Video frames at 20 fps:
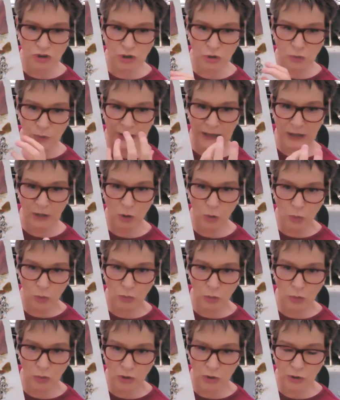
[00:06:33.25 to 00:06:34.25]
so he can
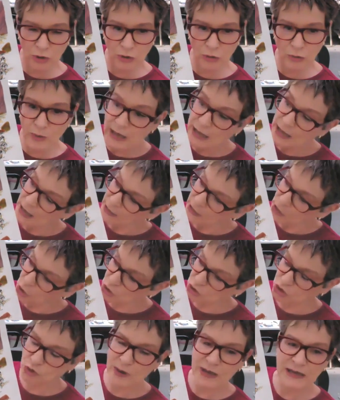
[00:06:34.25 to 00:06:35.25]
hold on to you. He
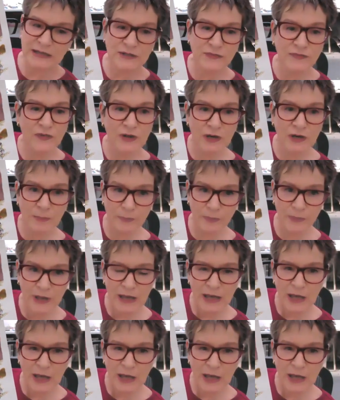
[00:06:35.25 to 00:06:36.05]
also has venom.